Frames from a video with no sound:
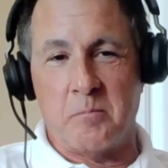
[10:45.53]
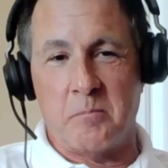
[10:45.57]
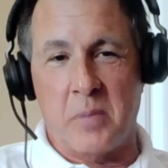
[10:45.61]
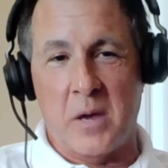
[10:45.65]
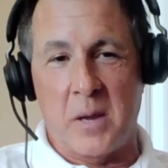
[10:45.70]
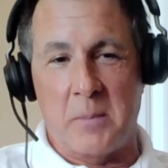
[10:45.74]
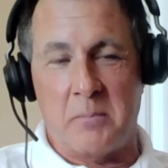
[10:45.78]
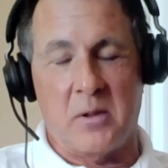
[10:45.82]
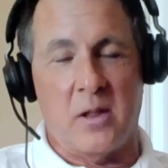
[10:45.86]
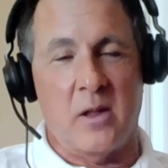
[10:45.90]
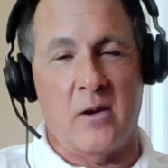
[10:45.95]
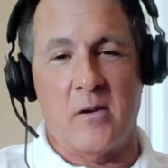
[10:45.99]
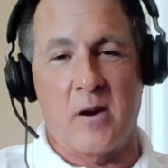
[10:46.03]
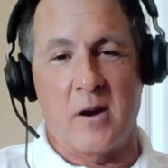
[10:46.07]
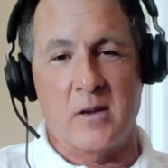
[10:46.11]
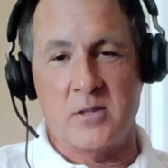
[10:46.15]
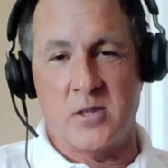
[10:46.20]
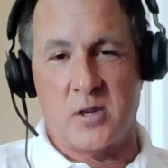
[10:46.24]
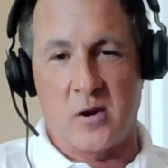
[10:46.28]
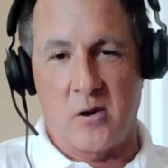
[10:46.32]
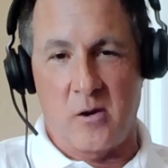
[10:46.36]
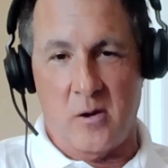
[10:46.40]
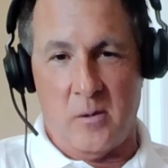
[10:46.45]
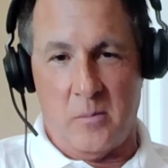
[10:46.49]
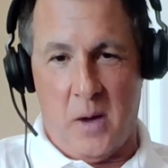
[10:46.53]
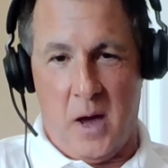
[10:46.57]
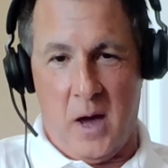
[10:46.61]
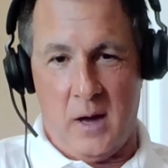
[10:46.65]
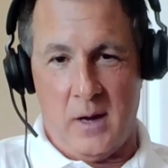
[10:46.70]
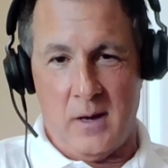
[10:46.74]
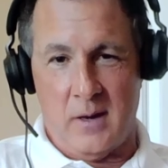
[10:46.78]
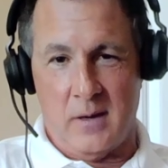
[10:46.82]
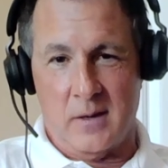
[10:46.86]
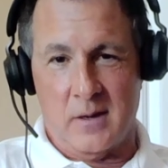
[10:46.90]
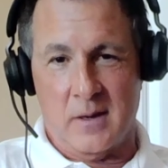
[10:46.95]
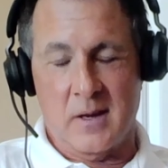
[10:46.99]
People are unsure
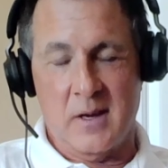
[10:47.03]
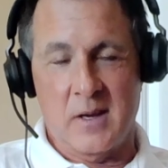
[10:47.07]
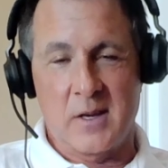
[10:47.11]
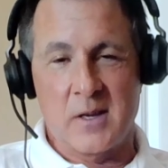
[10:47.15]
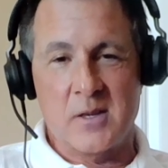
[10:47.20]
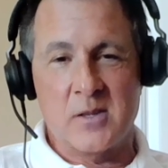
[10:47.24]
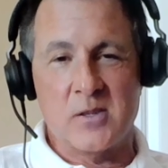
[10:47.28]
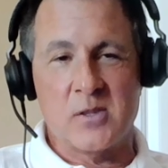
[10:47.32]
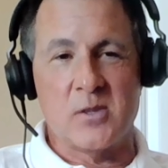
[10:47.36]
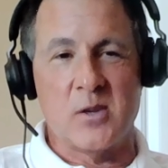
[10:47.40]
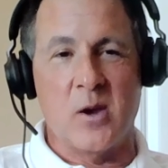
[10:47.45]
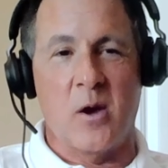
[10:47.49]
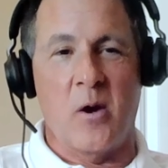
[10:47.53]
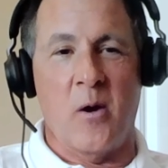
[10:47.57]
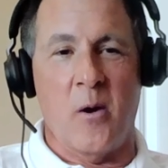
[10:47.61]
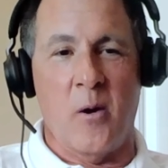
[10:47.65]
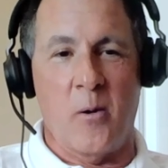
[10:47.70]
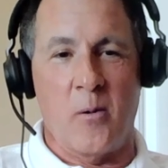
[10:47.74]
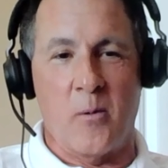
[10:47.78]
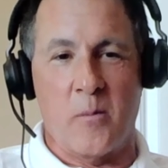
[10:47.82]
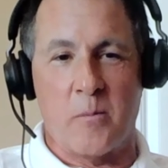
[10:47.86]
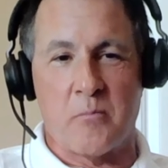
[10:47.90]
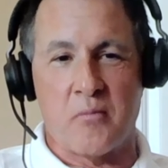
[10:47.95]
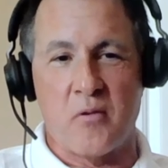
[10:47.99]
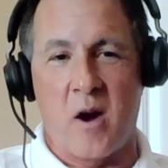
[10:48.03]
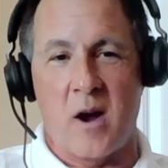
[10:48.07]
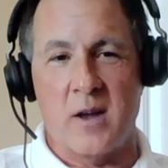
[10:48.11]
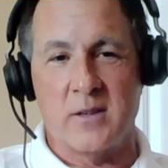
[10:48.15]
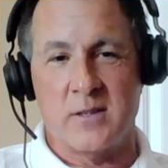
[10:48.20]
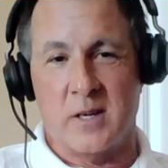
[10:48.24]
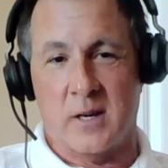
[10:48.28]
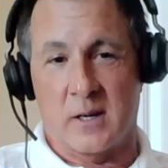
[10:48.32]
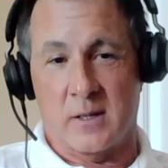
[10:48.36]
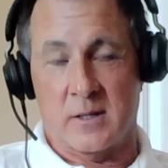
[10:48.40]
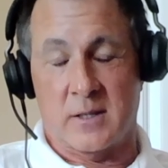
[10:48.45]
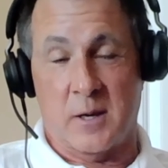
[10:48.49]
about it. So
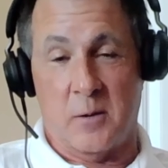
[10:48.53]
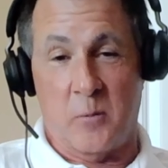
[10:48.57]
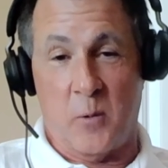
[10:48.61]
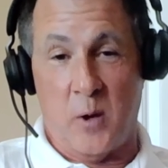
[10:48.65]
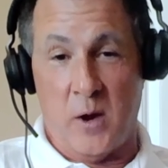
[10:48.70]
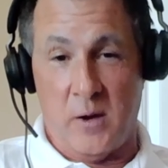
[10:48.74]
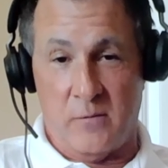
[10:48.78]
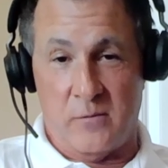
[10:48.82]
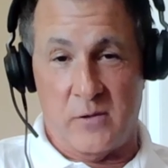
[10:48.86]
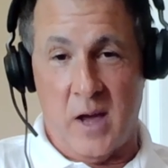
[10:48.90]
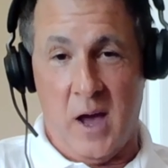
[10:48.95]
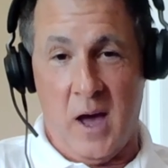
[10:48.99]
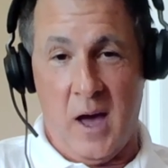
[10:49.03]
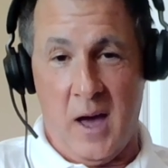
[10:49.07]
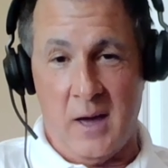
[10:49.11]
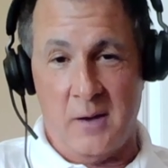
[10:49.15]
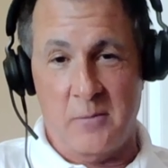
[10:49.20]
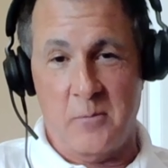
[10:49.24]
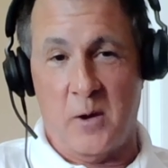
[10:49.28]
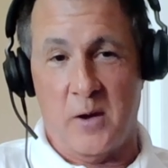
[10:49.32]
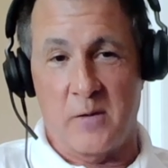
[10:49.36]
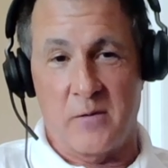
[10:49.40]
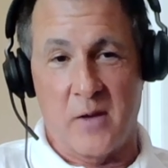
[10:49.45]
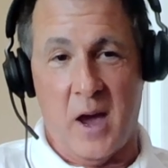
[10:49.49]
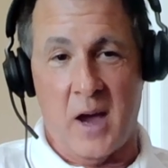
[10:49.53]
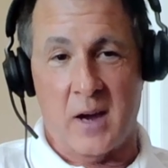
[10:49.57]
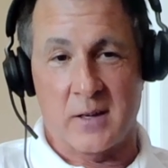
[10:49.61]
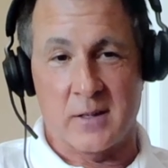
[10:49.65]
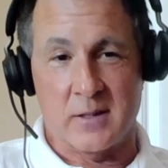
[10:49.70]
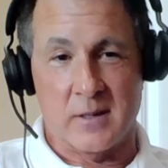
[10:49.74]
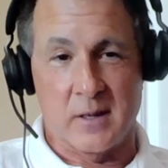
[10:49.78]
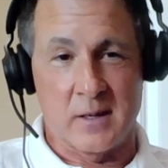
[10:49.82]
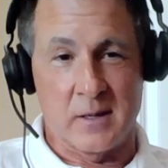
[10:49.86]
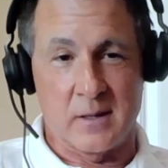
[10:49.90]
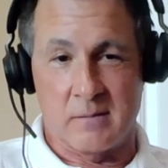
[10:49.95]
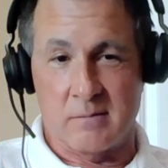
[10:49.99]
projects that we've done, we've
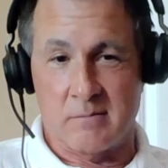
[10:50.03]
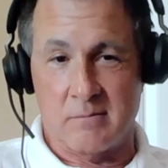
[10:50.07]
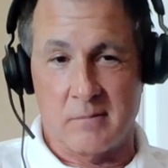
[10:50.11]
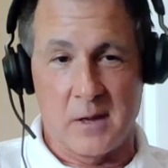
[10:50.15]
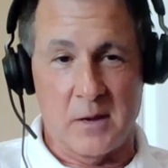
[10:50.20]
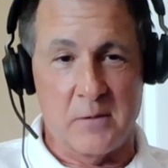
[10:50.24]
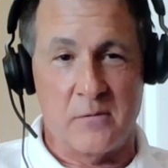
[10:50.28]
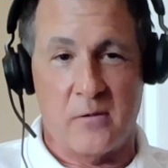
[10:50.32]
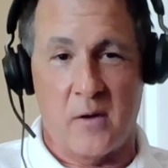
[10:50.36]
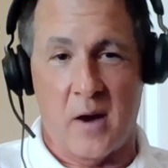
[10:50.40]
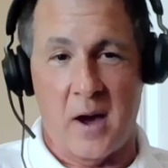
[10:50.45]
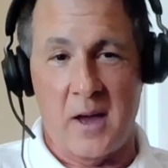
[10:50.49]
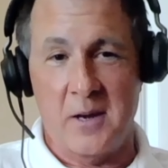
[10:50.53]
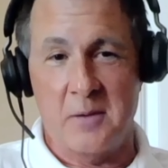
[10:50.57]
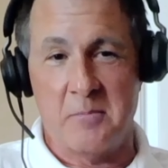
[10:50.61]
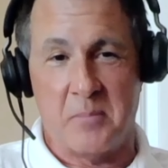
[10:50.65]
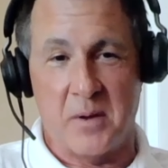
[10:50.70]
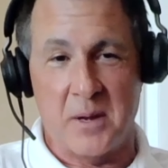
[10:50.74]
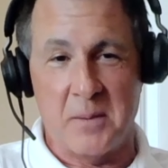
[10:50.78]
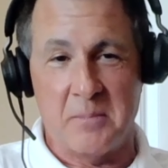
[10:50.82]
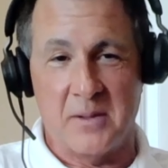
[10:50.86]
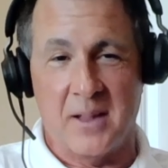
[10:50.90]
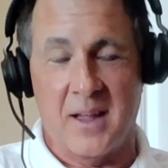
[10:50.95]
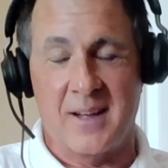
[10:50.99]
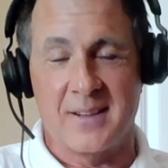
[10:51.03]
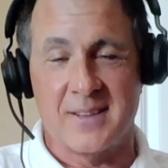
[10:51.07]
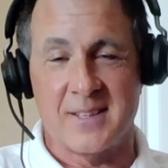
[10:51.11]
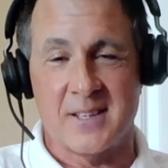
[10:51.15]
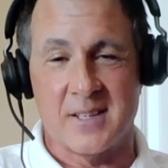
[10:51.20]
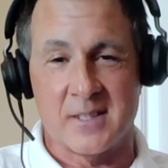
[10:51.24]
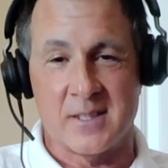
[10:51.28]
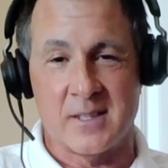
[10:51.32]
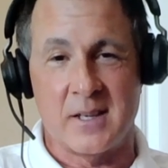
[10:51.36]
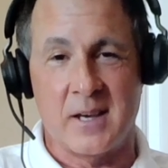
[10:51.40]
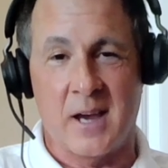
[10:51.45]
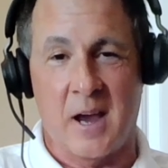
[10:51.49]
actually invited people out
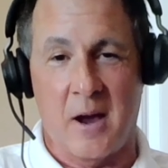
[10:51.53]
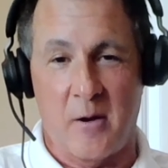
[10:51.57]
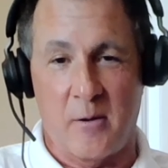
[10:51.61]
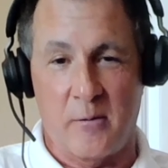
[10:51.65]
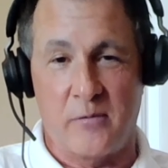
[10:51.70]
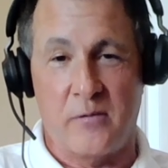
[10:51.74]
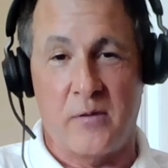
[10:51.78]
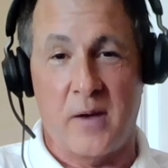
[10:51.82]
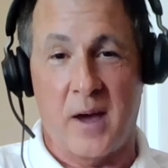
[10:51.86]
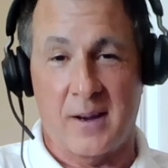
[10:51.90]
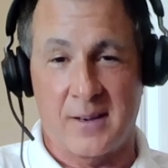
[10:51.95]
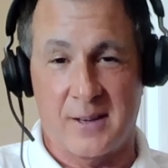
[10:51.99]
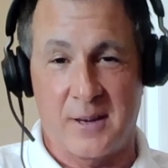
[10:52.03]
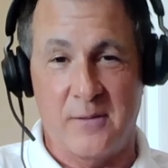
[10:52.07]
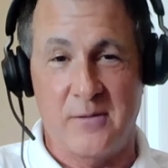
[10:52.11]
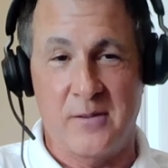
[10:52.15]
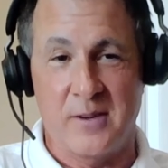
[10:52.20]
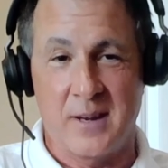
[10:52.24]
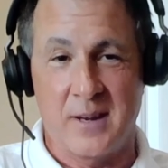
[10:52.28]
to see how effective